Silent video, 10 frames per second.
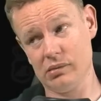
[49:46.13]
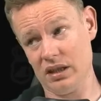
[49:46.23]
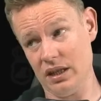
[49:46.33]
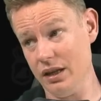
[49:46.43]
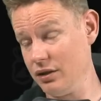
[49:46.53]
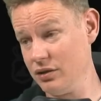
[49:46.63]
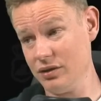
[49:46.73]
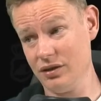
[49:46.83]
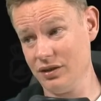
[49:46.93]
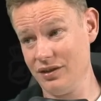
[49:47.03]
yeah,
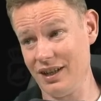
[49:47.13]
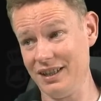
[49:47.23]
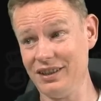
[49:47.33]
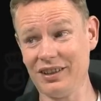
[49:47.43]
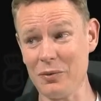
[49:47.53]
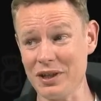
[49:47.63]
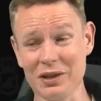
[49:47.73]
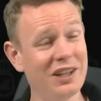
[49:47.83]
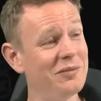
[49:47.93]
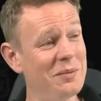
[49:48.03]
I need someone to
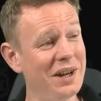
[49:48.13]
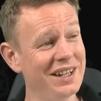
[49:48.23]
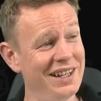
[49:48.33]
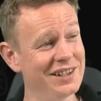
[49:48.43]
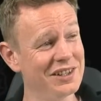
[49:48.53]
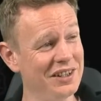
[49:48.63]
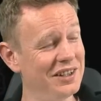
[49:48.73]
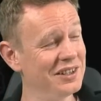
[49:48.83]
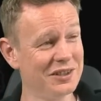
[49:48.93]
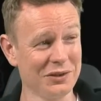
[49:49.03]
give me money to
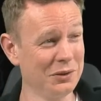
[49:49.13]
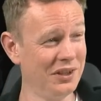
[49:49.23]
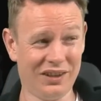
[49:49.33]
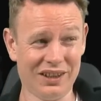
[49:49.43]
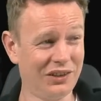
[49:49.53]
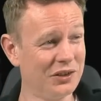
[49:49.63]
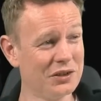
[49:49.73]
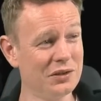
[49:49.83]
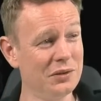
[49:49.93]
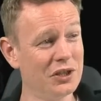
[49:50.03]
do the things or
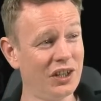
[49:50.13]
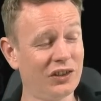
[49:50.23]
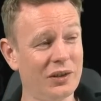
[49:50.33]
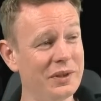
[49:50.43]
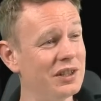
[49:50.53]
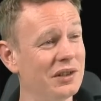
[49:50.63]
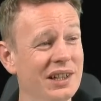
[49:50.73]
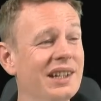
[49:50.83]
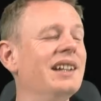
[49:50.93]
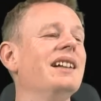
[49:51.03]
to do chess commentary.
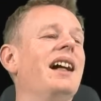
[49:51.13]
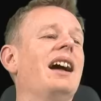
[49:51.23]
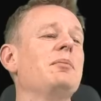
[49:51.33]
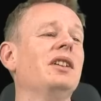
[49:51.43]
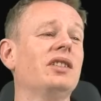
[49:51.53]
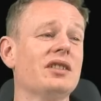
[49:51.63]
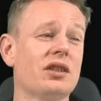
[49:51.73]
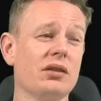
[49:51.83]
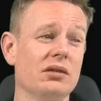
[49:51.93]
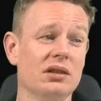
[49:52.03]
I miss it
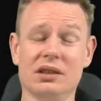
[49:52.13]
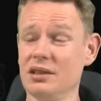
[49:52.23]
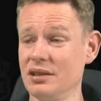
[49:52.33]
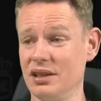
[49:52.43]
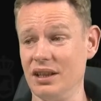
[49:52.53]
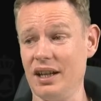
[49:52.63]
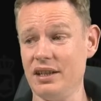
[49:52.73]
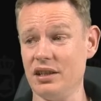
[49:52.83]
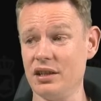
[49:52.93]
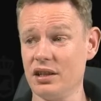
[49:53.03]
too.
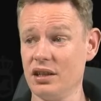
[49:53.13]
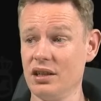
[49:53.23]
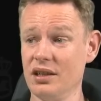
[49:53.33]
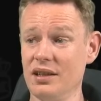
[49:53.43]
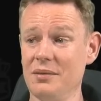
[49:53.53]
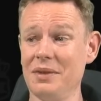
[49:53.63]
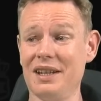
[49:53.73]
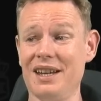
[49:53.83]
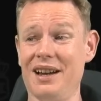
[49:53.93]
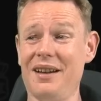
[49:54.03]
Delighted But
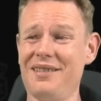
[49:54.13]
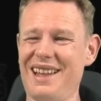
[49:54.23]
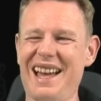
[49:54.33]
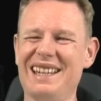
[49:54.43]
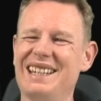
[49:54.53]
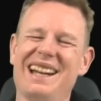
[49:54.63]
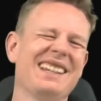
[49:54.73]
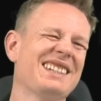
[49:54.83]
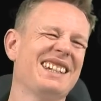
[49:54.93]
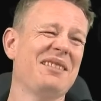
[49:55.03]
yeah, I
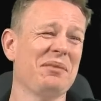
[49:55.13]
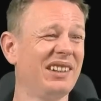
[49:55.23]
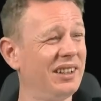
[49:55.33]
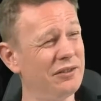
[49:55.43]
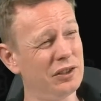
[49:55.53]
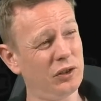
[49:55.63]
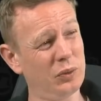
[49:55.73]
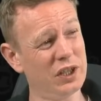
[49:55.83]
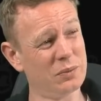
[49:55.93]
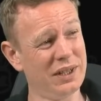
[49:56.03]
can't get myself to
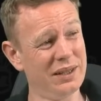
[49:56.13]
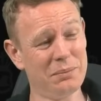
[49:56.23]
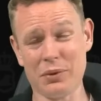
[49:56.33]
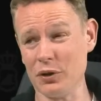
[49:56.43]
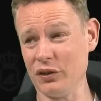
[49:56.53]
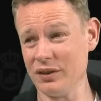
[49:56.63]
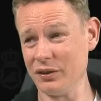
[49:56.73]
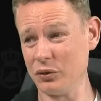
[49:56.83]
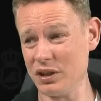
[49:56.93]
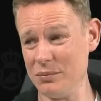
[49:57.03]
switch my personal
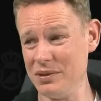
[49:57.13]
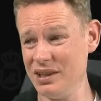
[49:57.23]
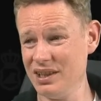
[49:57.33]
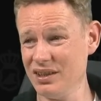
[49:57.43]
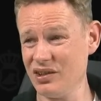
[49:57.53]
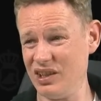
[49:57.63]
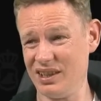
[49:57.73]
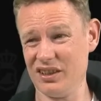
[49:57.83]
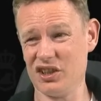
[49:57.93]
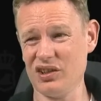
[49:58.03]
stream to
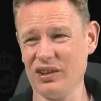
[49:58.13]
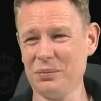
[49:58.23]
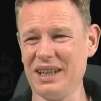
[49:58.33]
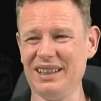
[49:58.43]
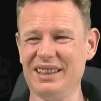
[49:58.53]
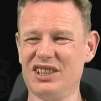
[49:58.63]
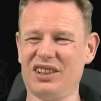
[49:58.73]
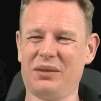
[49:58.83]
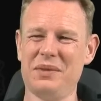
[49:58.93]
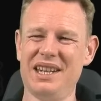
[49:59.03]
English because it's mainly
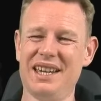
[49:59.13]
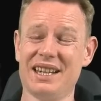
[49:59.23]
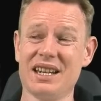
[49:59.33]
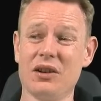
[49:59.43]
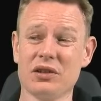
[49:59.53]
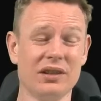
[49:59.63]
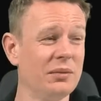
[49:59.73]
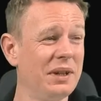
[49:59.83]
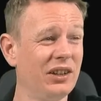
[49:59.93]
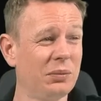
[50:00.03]
just me hanging out in the
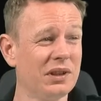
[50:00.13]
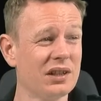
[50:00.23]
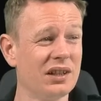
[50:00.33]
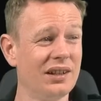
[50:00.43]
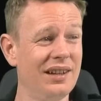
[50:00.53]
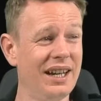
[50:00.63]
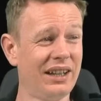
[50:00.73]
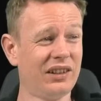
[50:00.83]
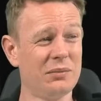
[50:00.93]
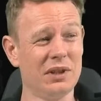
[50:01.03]
basement, as
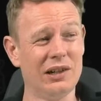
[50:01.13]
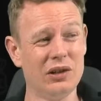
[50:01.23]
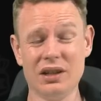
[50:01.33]
I'm now,